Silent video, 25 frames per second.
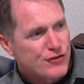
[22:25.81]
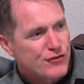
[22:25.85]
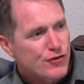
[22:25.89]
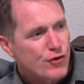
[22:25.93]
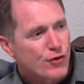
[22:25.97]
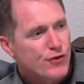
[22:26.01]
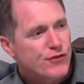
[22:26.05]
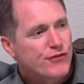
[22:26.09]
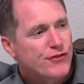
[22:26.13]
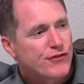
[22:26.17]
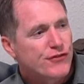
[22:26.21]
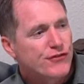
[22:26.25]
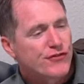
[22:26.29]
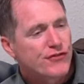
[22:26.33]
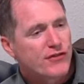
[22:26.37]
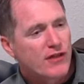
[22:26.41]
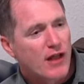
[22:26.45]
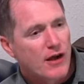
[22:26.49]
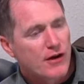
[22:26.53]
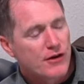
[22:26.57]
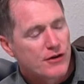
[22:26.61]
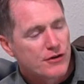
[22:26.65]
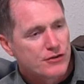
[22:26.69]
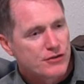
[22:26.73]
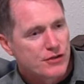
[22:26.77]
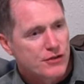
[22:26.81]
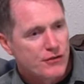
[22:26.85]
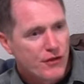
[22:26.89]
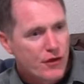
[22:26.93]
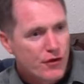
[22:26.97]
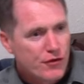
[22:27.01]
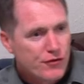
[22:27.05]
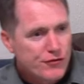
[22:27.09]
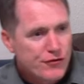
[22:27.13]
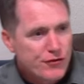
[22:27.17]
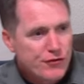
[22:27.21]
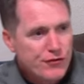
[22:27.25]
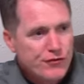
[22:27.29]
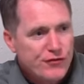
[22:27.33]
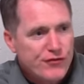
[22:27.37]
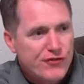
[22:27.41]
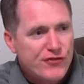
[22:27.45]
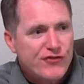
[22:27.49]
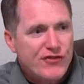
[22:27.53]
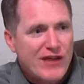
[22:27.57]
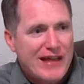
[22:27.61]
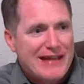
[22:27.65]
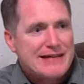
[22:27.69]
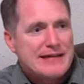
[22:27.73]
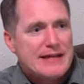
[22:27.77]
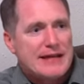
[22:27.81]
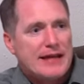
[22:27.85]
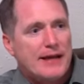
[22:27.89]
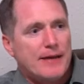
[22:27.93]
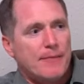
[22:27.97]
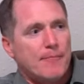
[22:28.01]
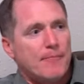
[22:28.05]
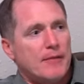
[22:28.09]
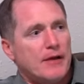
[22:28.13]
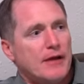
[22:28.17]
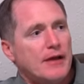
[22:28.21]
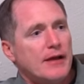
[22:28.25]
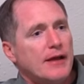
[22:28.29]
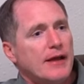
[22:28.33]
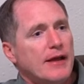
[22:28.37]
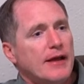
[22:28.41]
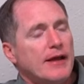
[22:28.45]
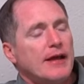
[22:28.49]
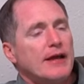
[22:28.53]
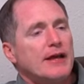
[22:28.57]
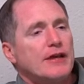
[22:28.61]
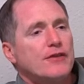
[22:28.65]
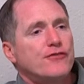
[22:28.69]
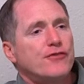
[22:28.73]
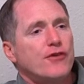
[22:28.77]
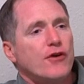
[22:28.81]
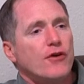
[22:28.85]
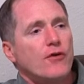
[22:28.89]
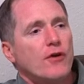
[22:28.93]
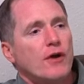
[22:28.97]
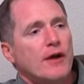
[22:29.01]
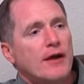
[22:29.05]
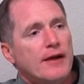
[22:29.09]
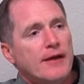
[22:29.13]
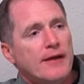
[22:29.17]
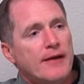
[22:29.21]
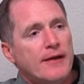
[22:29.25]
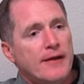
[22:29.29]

So is the sluggard to those who sent him. And so,